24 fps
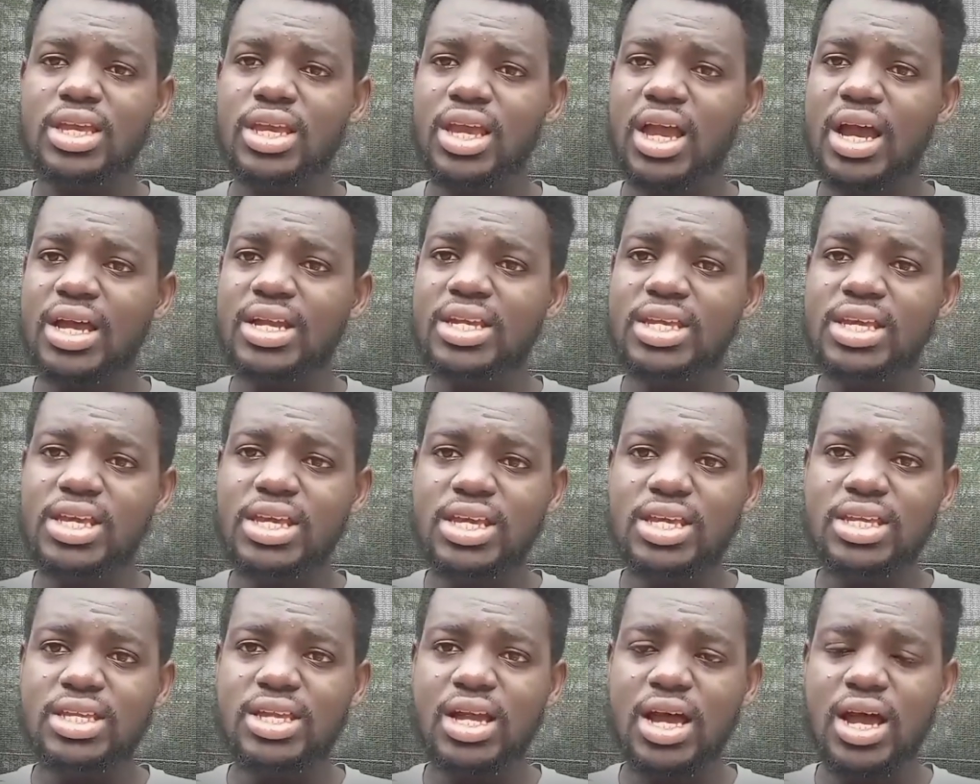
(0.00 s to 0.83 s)
It can
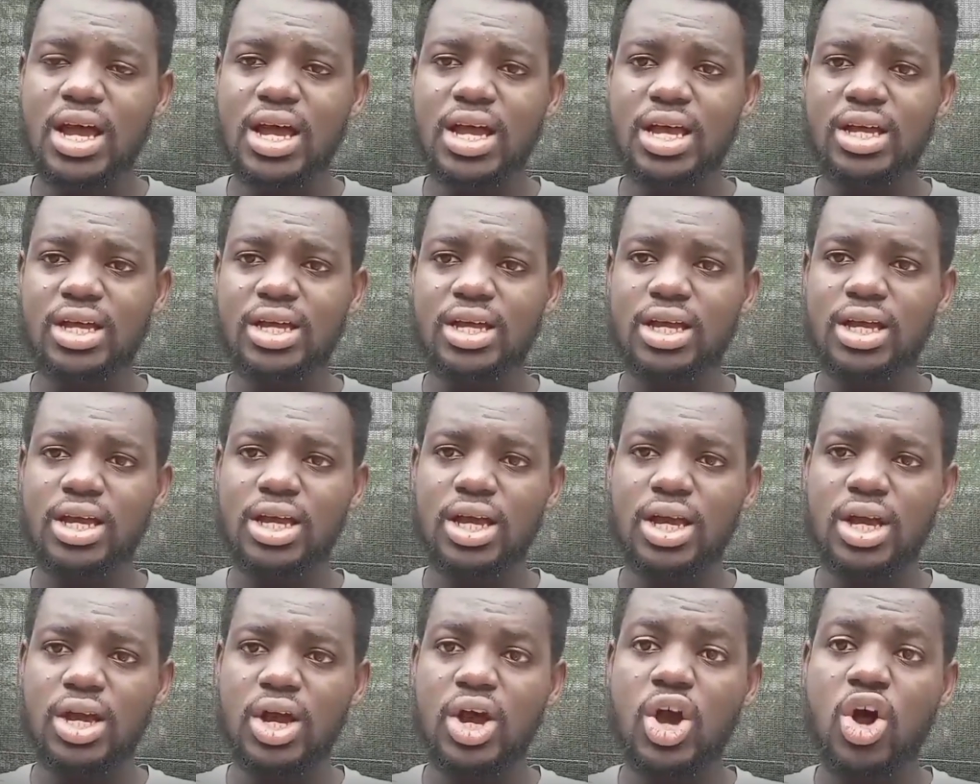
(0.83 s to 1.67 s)
either
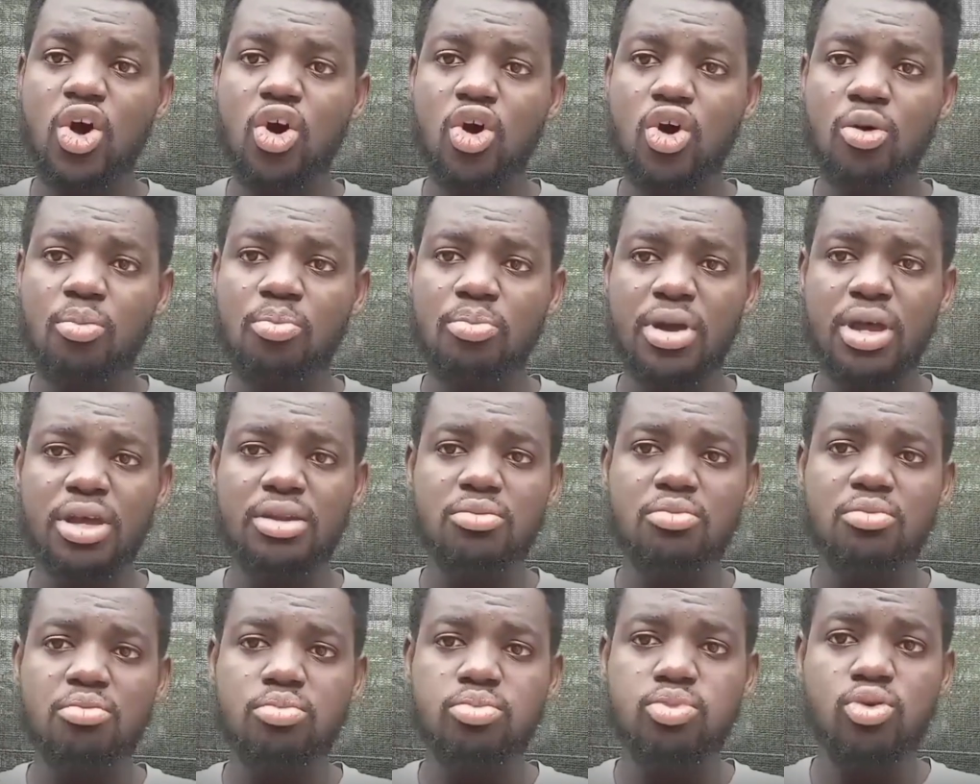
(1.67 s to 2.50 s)
help
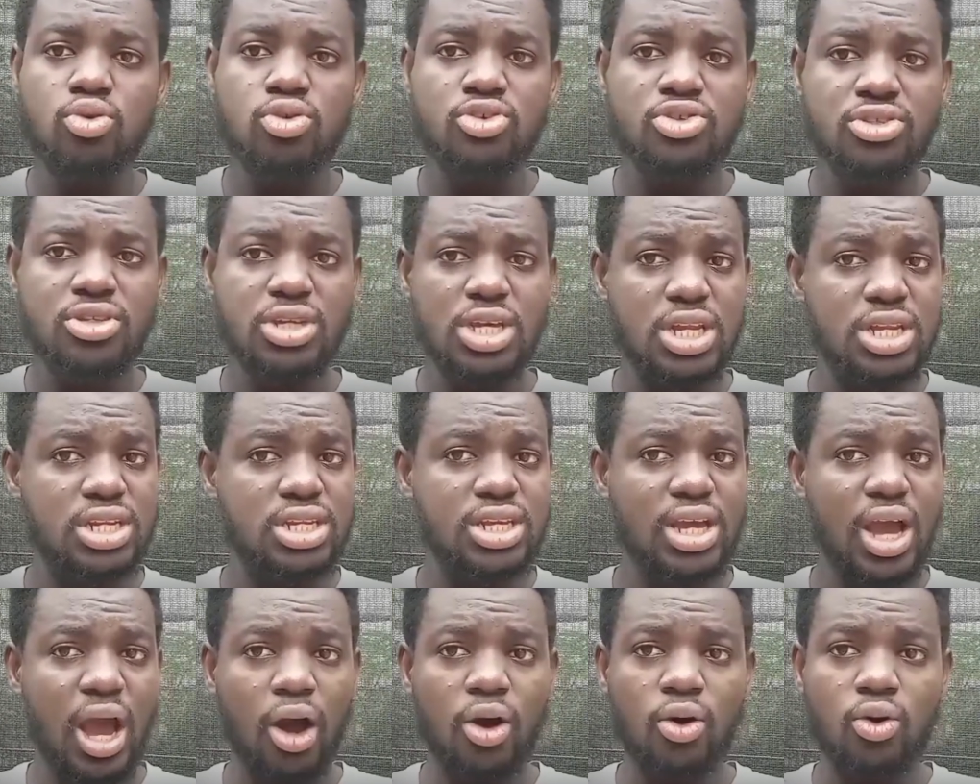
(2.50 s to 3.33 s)
and boost
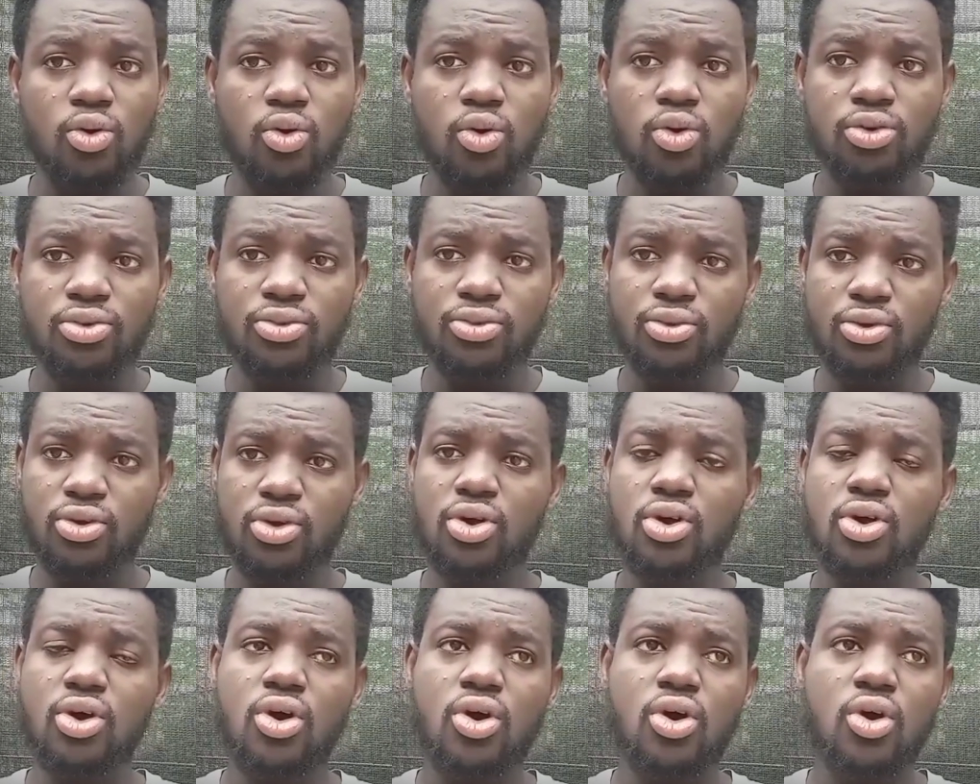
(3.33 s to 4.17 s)
in their growth,
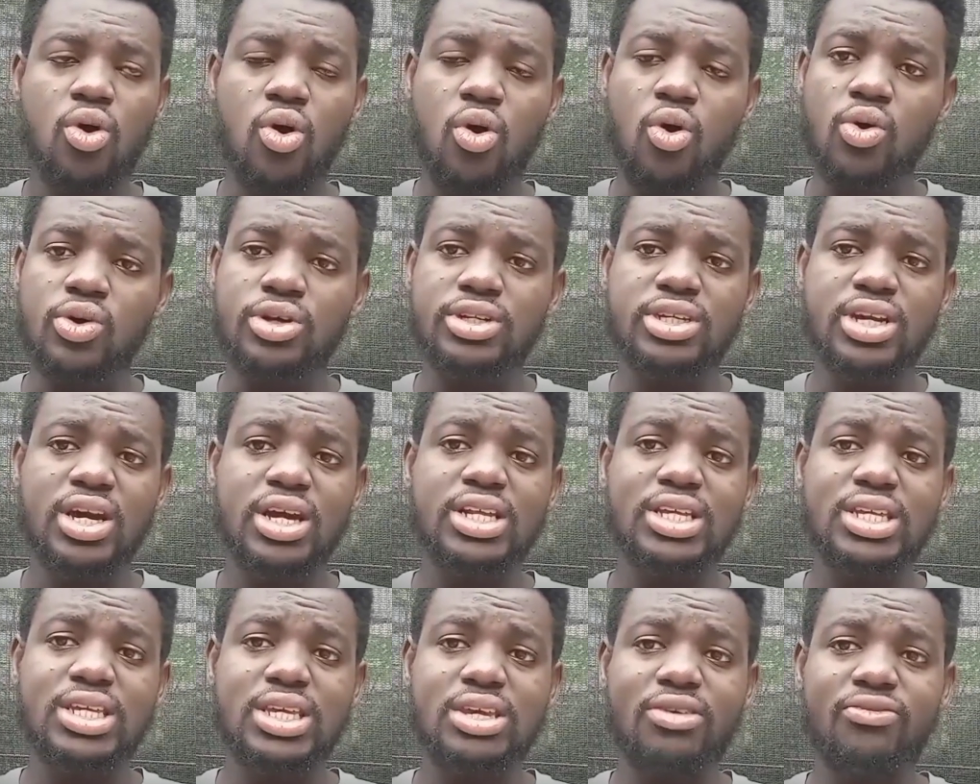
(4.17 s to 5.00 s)
or it
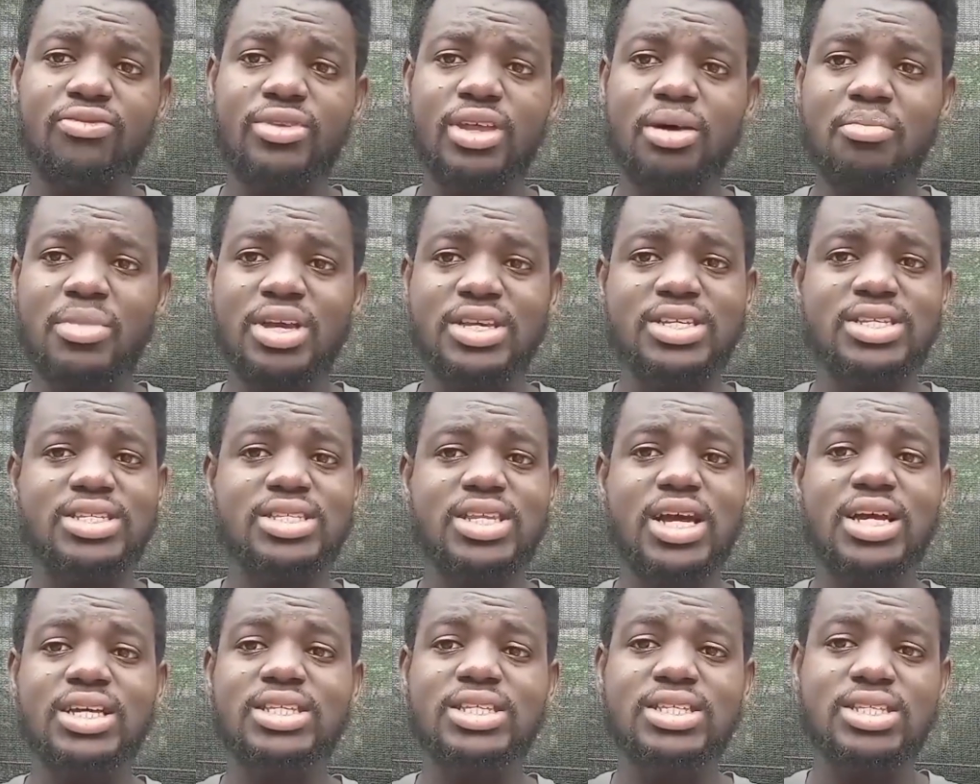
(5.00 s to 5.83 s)
can give them a
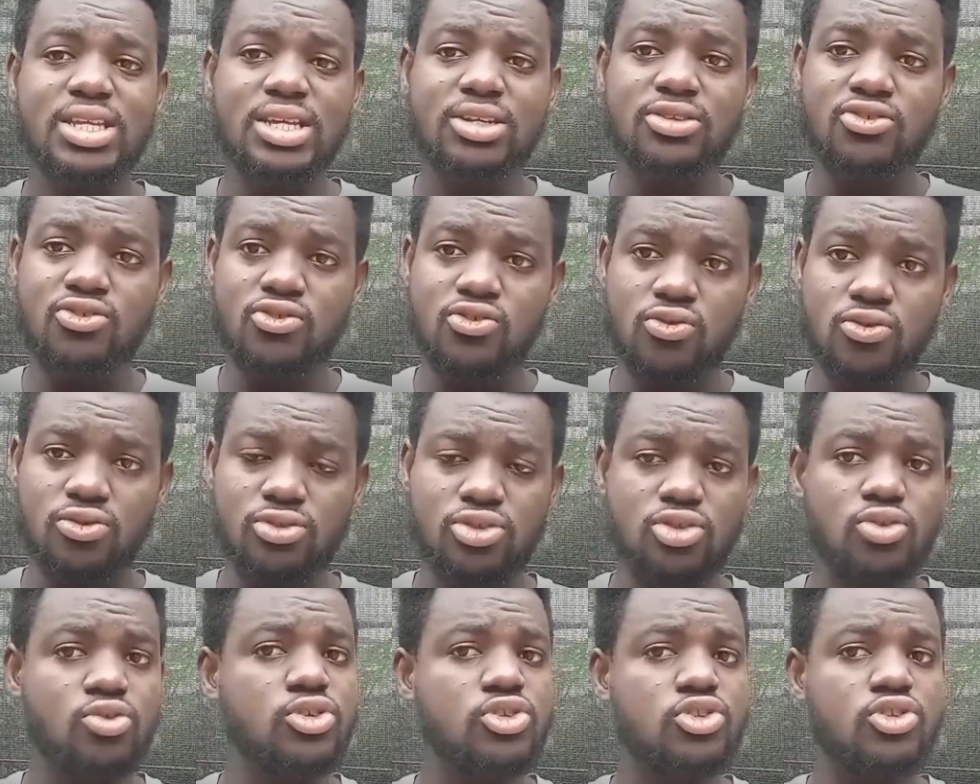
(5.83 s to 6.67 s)
stunted
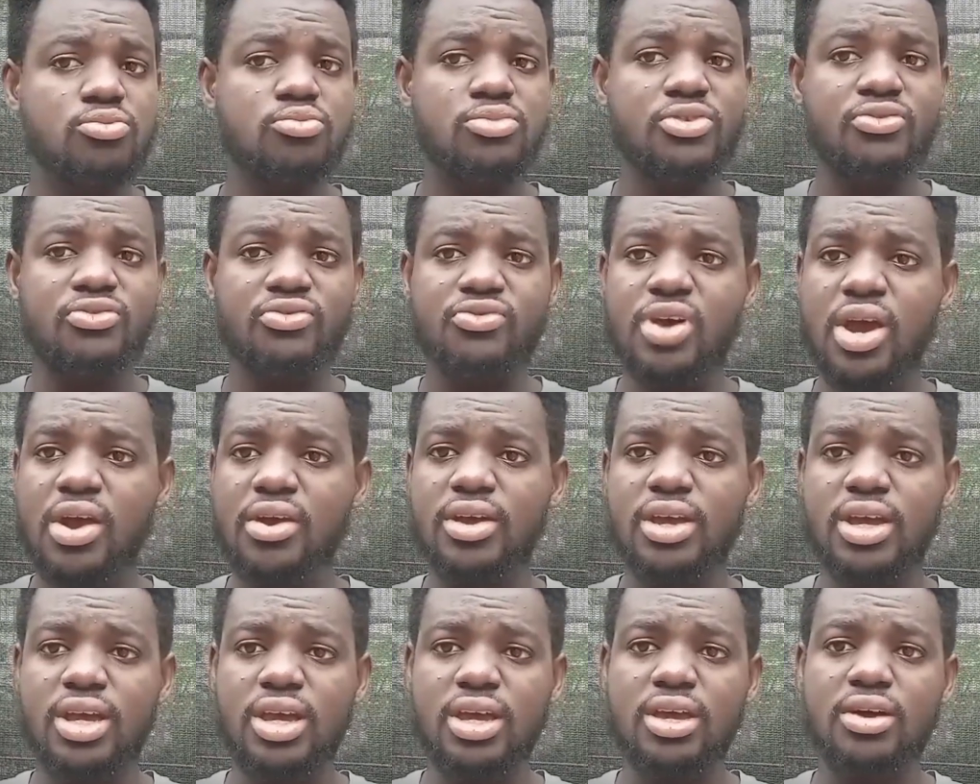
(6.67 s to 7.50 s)
growth. So you should be
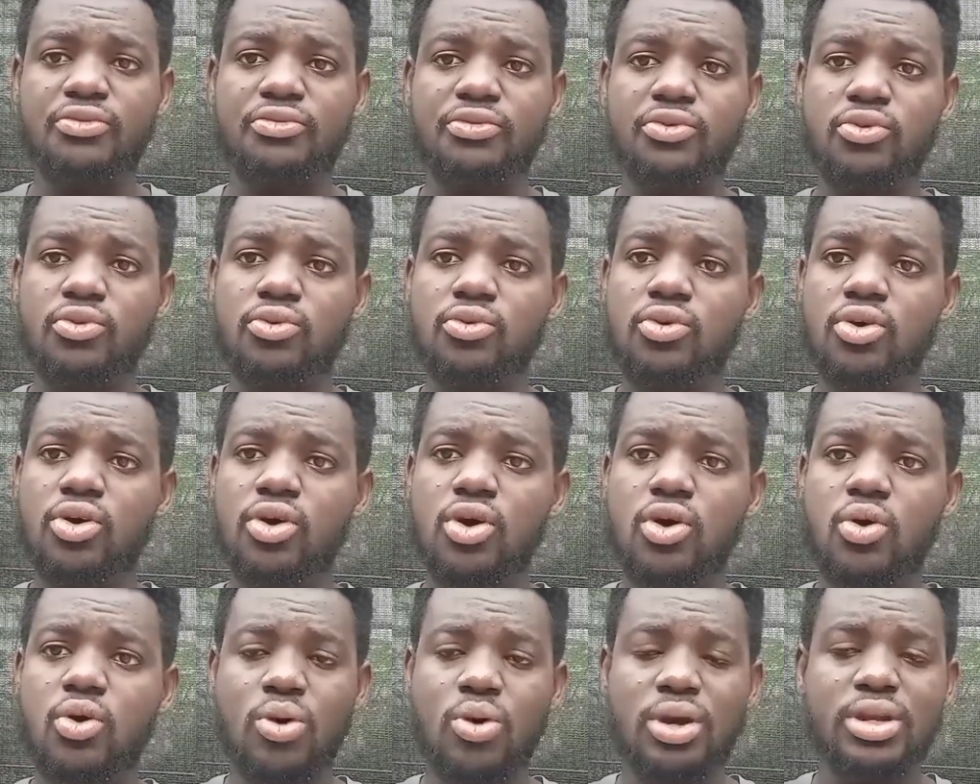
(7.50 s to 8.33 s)
very careful
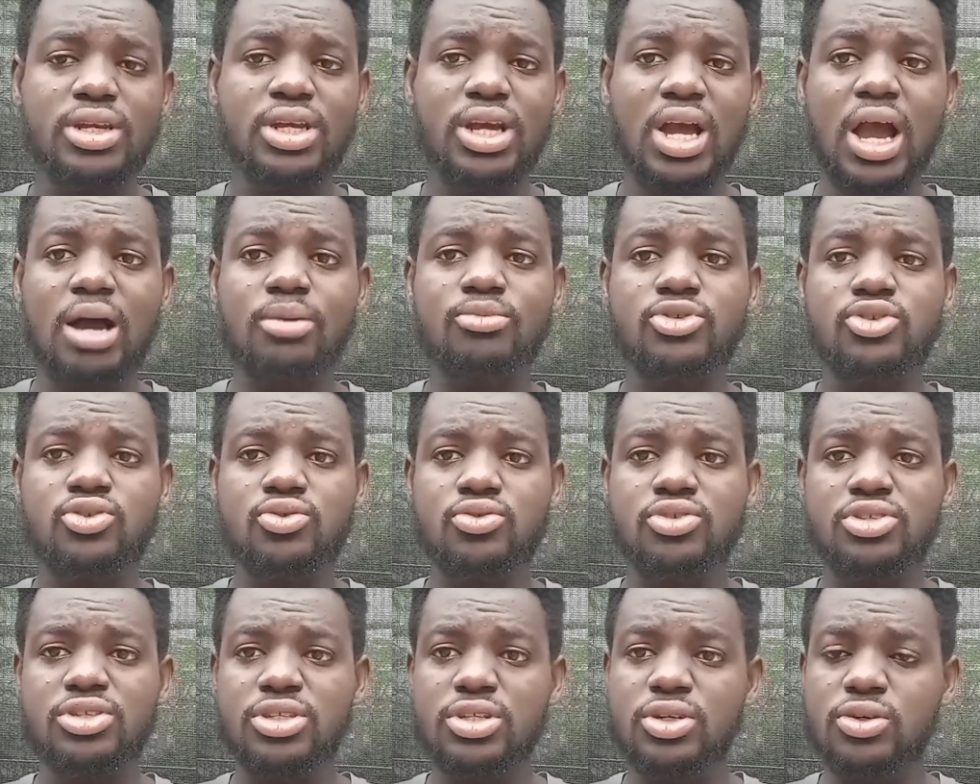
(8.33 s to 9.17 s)
when it comes
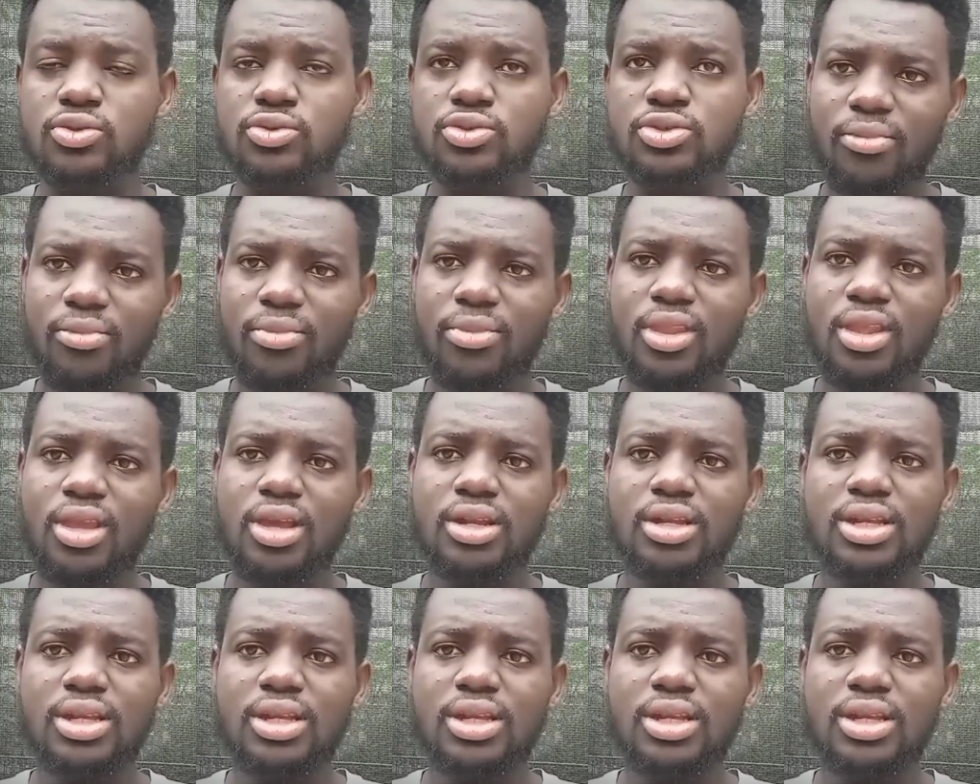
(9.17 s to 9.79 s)
to snails.